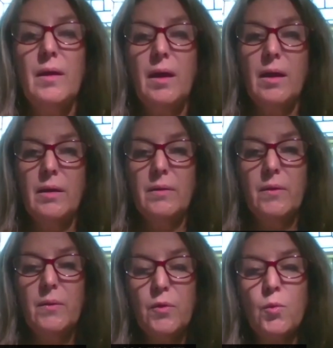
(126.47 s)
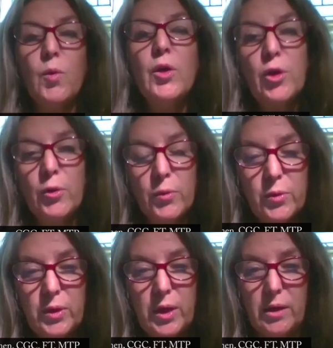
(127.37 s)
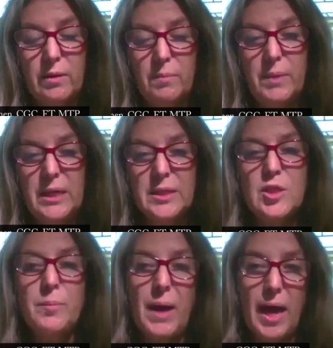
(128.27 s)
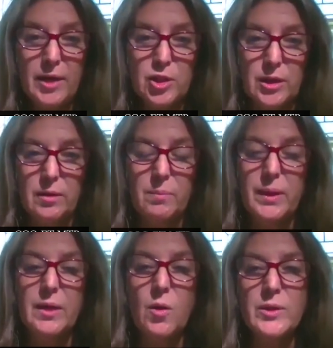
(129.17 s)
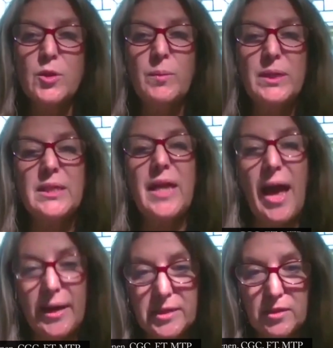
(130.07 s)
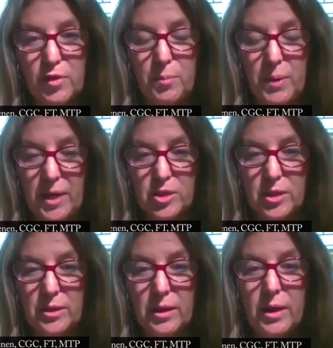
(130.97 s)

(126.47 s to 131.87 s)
The word Karuna means compassion, but it also means an active compassion.